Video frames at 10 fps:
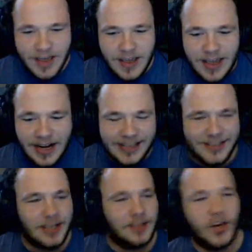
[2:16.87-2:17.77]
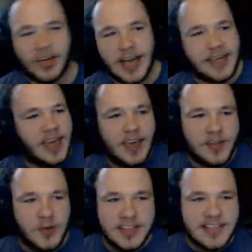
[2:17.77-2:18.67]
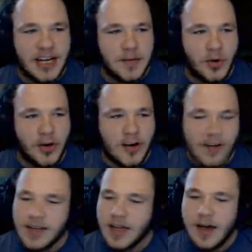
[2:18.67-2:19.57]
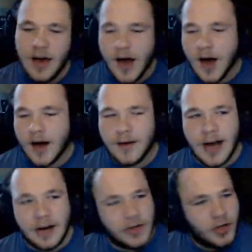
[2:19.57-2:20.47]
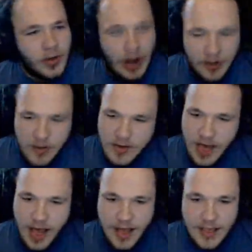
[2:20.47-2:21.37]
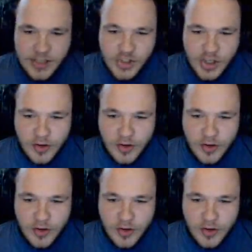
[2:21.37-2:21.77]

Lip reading: And I say, look, I can't do this anymore. Our new guy, he shit on